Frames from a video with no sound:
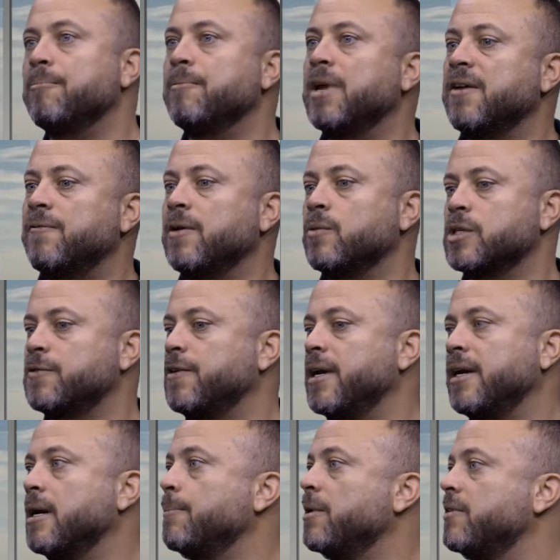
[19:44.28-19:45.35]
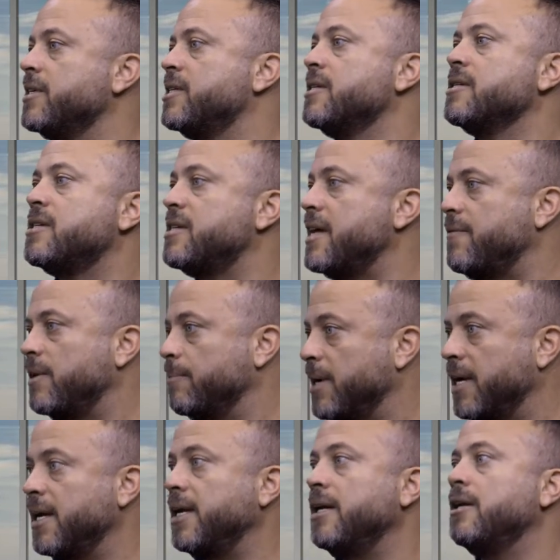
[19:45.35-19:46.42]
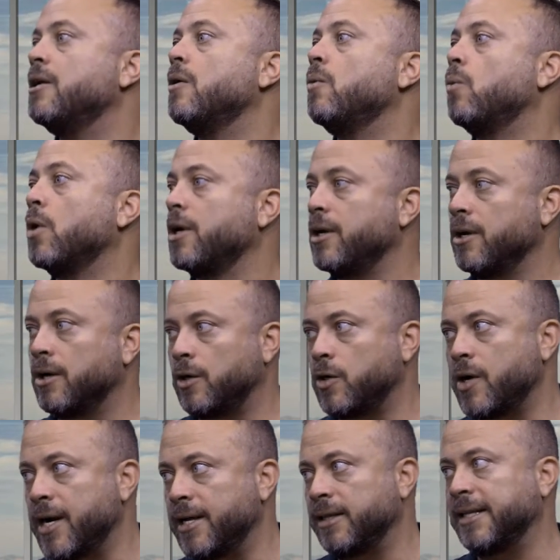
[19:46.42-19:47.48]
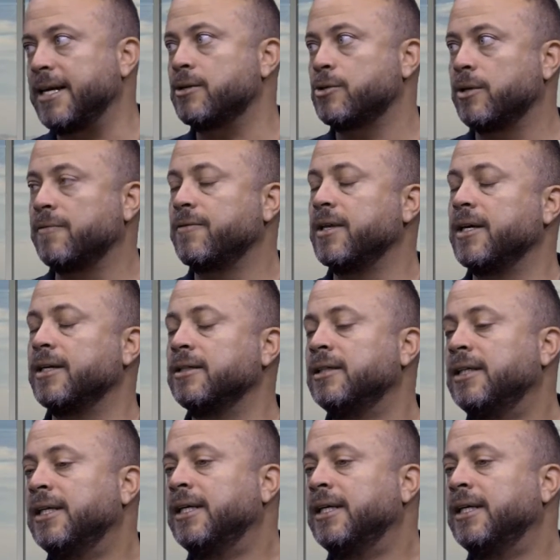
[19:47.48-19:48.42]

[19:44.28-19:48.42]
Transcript: If it was for any number of reasons, saving money, working on credit, that sort of thing.